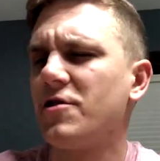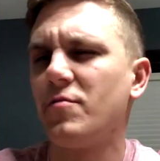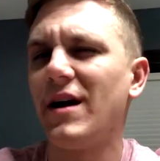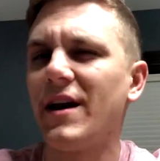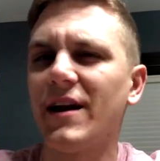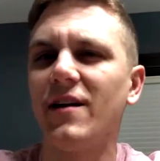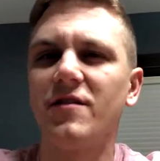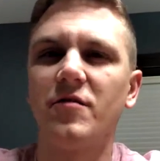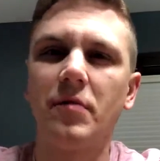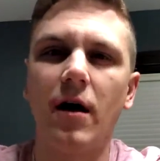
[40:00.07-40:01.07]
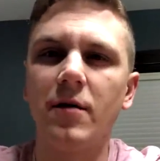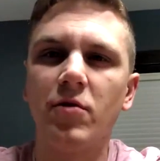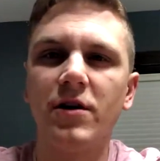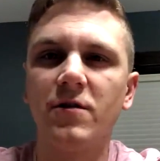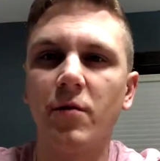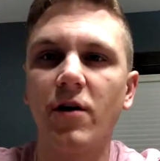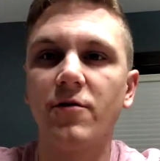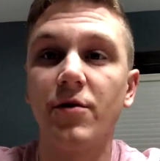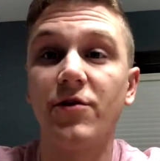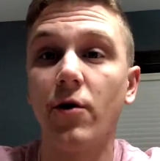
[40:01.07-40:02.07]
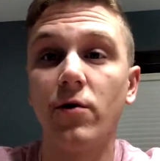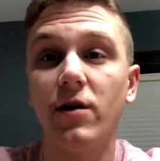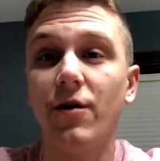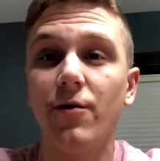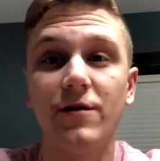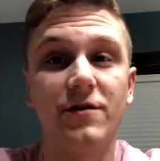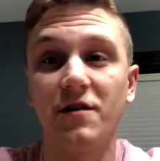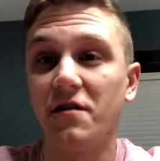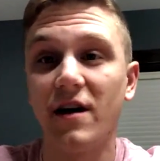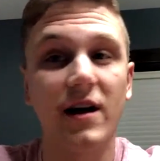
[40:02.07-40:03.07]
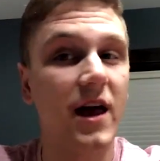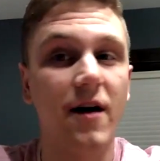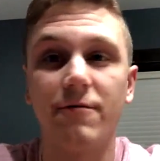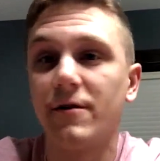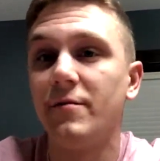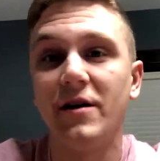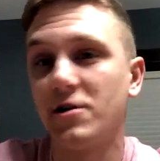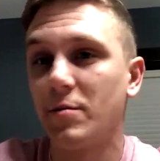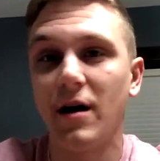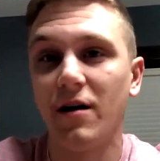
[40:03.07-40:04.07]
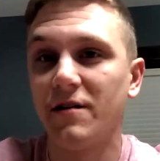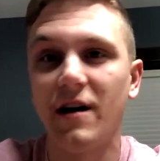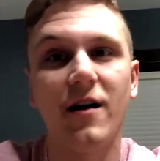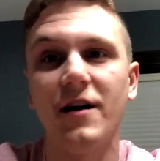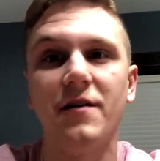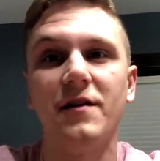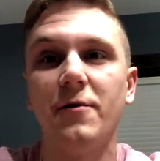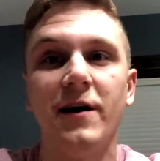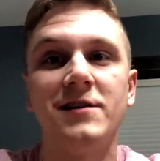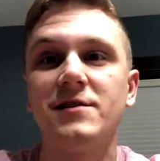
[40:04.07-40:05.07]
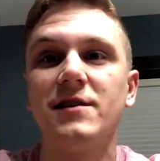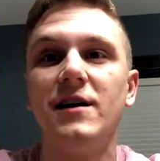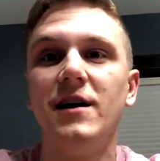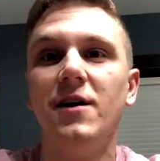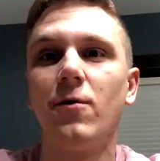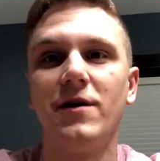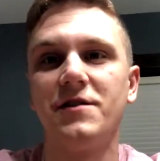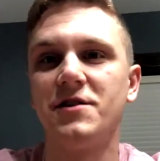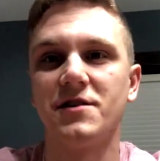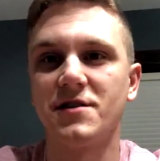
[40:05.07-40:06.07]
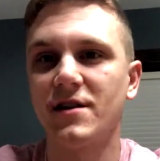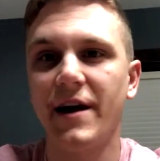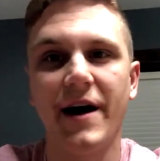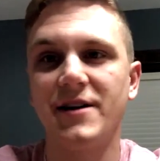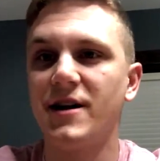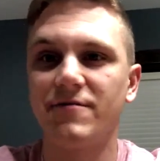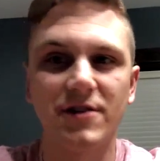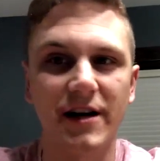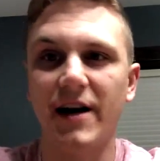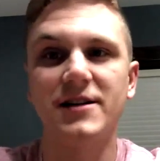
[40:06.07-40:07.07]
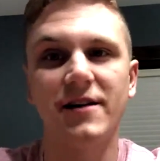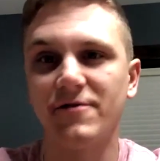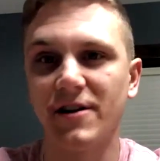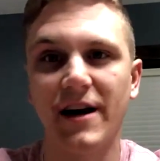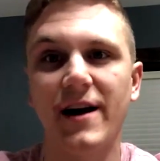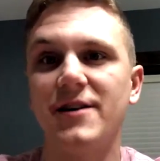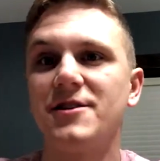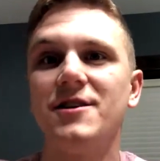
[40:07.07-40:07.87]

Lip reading: Japan, I guess, is probably pretty sparse, but Tokyo is just like every metropolitan area in the US where it's just cache after cache after cache.